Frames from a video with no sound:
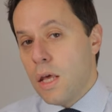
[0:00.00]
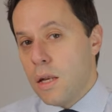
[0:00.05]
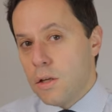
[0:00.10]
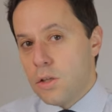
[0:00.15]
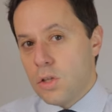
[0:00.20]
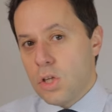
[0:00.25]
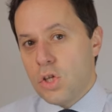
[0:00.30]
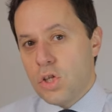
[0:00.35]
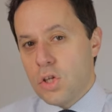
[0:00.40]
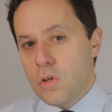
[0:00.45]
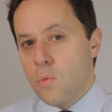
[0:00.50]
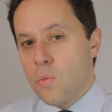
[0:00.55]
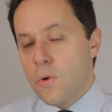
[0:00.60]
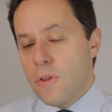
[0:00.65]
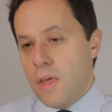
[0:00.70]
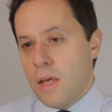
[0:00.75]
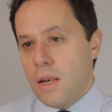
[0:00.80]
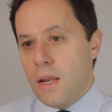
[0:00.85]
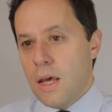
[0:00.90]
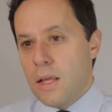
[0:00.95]
In addition, we
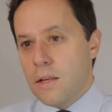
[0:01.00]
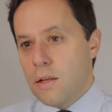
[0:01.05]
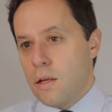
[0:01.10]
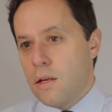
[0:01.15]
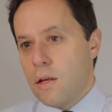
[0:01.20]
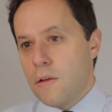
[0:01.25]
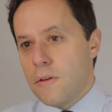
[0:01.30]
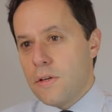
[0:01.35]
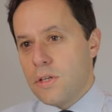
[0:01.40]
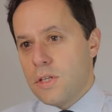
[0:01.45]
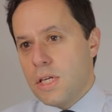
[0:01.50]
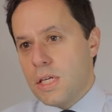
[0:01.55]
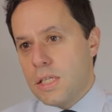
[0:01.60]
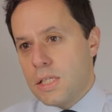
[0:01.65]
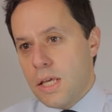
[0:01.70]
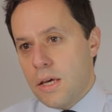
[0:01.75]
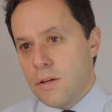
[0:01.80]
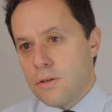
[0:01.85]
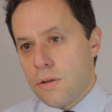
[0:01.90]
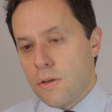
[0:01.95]
then add another
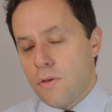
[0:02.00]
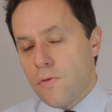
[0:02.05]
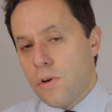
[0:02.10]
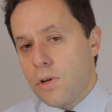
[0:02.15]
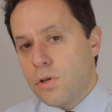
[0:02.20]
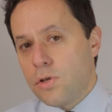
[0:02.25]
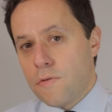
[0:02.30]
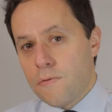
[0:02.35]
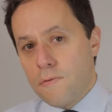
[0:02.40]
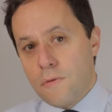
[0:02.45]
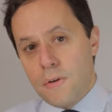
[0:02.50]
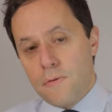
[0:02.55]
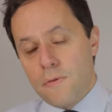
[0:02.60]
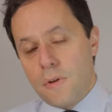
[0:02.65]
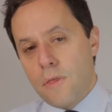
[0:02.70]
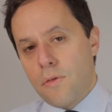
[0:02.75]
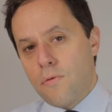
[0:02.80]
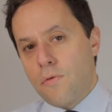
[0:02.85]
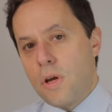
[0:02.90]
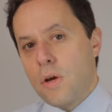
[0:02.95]

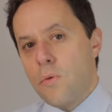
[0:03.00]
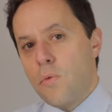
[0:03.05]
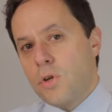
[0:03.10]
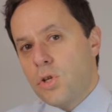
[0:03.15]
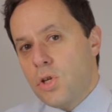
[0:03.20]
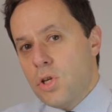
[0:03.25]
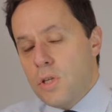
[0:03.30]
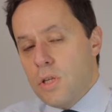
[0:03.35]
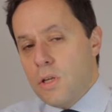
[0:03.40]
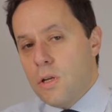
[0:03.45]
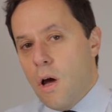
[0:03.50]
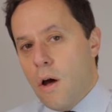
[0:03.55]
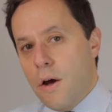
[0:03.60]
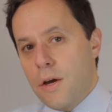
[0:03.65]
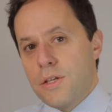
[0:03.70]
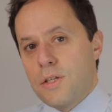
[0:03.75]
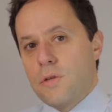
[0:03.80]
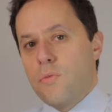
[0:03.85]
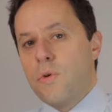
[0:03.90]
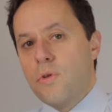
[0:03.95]
£6,353, which is an
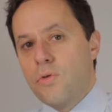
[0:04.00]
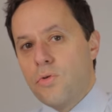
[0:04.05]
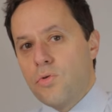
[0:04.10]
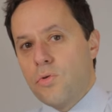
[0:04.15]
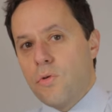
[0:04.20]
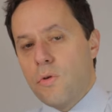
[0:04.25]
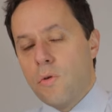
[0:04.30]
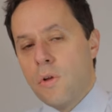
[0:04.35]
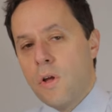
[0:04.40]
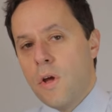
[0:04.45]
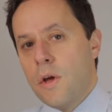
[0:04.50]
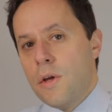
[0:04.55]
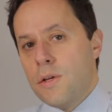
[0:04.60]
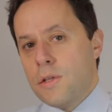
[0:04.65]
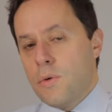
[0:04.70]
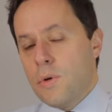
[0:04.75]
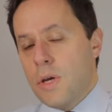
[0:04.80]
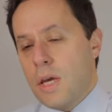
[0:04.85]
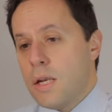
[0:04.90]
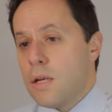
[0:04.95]
ISA withdrawal.
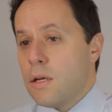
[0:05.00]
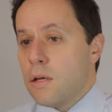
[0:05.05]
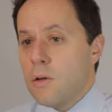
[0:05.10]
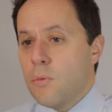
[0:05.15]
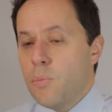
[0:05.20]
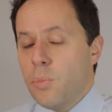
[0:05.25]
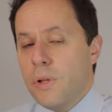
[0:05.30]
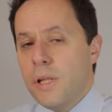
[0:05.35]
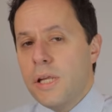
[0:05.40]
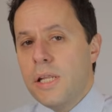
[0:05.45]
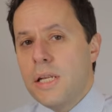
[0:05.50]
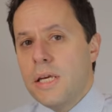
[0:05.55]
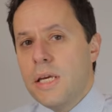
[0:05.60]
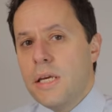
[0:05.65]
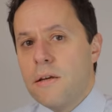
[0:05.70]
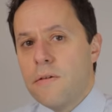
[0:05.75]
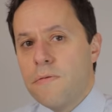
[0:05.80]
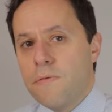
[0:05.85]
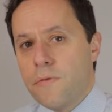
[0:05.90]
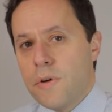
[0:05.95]
So again,
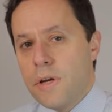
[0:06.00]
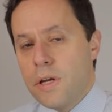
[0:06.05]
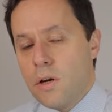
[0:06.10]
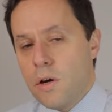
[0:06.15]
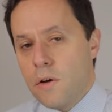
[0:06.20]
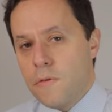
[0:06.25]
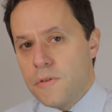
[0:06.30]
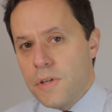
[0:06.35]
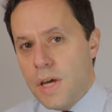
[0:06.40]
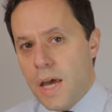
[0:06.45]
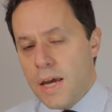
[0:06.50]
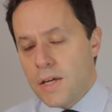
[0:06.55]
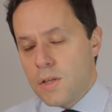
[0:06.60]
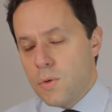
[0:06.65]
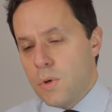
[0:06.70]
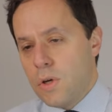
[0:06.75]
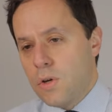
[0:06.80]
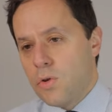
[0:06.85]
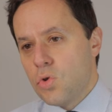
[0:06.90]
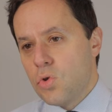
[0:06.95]
completely free of tax.
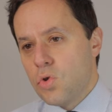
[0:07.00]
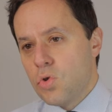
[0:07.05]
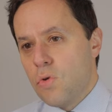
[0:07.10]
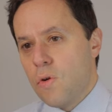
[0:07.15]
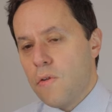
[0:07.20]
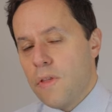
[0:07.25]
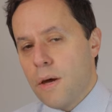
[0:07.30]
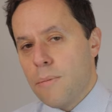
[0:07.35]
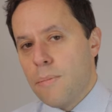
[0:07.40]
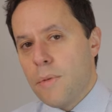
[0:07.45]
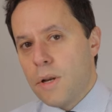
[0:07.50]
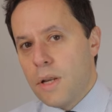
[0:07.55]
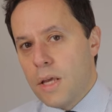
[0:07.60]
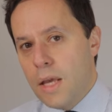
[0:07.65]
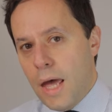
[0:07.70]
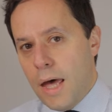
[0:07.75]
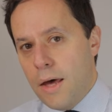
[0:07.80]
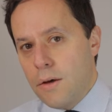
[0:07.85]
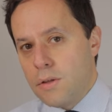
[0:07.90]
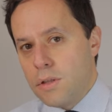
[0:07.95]
We can draw that
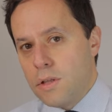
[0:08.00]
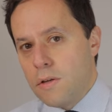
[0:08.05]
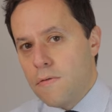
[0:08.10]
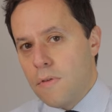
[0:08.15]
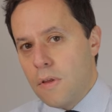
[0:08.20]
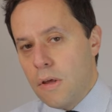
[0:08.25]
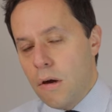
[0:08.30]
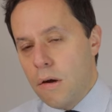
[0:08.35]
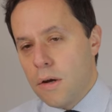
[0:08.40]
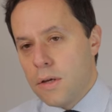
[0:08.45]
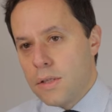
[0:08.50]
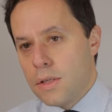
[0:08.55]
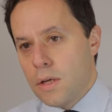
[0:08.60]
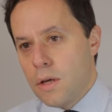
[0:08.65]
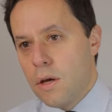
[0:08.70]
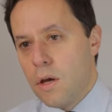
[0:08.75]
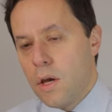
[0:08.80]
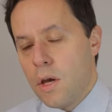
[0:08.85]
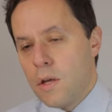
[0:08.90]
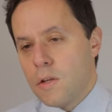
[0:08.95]
money out of the
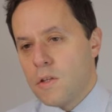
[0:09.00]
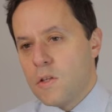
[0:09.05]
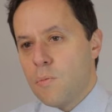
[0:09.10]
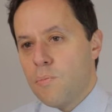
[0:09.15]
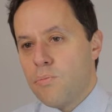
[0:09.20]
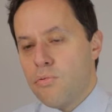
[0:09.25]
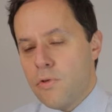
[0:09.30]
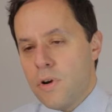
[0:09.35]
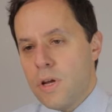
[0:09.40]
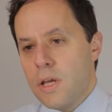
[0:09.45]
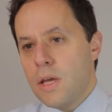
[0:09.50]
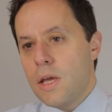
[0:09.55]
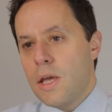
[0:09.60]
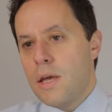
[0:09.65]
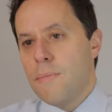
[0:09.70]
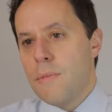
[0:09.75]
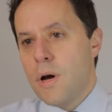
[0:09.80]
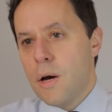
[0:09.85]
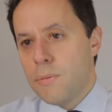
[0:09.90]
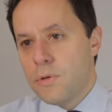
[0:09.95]
ISA to bring
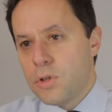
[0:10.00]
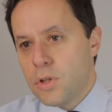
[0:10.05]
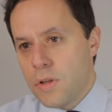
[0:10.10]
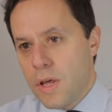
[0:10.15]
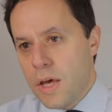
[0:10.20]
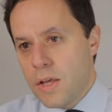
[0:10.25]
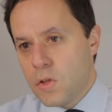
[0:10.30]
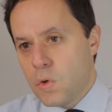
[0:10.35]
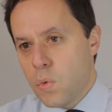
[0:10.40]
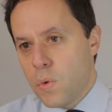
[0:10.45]
him up to that